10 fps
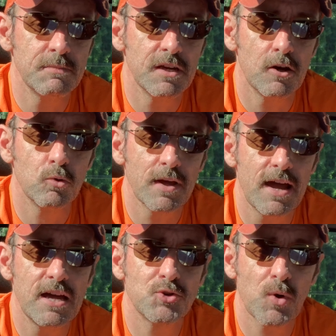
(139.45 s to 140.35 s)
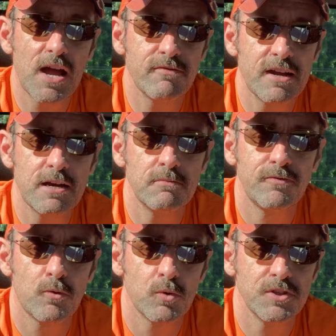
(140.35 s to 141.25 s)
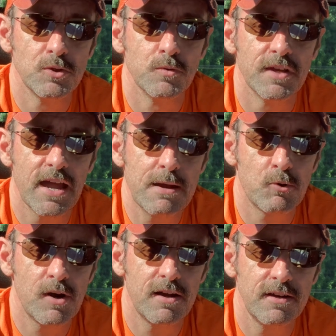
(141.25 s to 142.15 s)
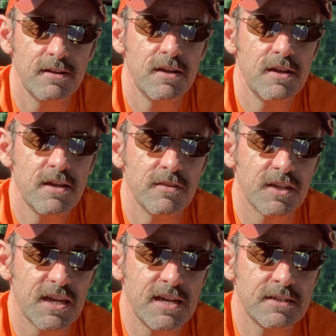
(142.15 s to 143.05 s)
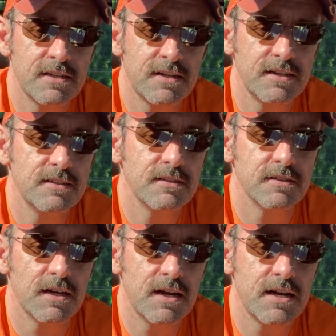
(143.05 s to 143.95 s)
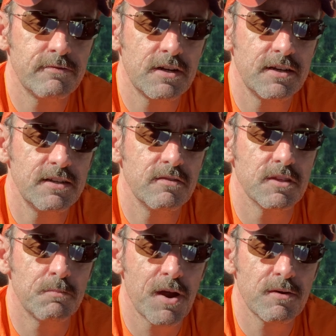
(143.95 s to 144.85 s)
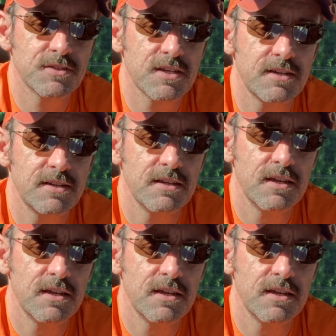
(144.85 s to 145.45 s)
Behold, I drive out before you the Amorite, the Canaanite, the Hivite, the Perizzite,